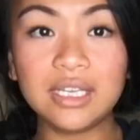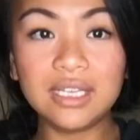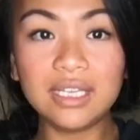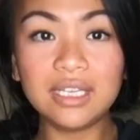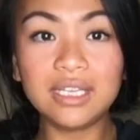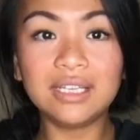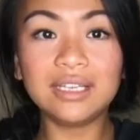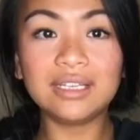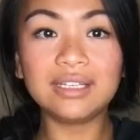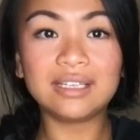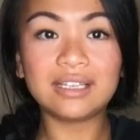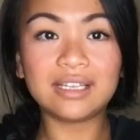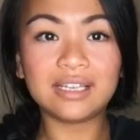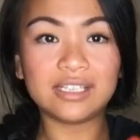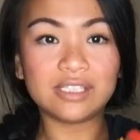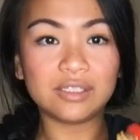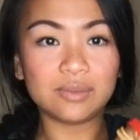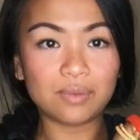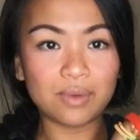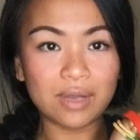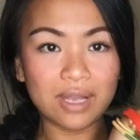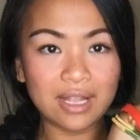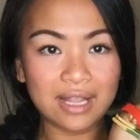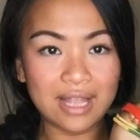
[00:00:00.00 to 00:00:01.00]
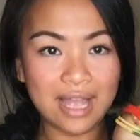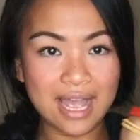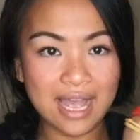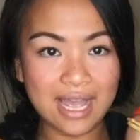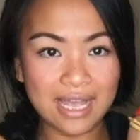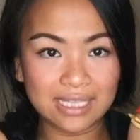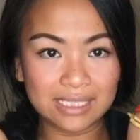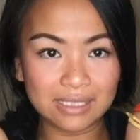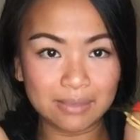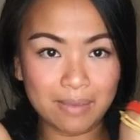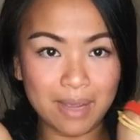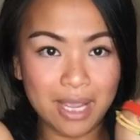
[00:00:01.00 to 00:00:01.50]
hoodie, as well
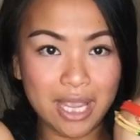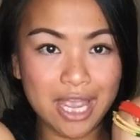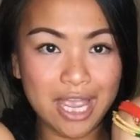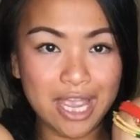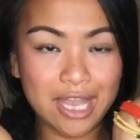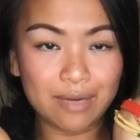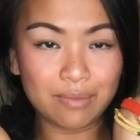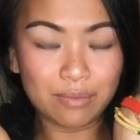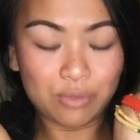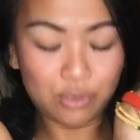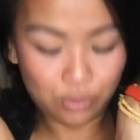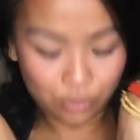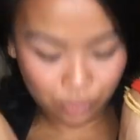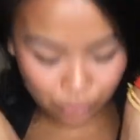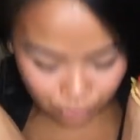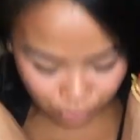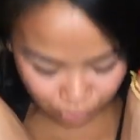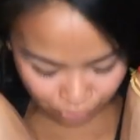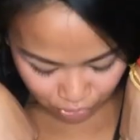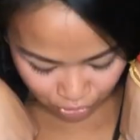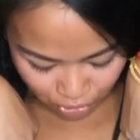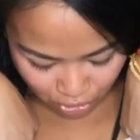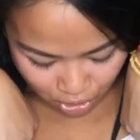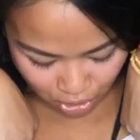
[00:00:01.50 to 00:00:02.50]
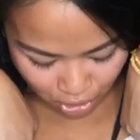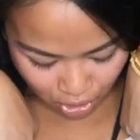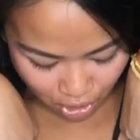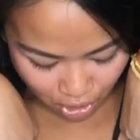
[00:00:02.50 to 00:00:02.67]
as my Animals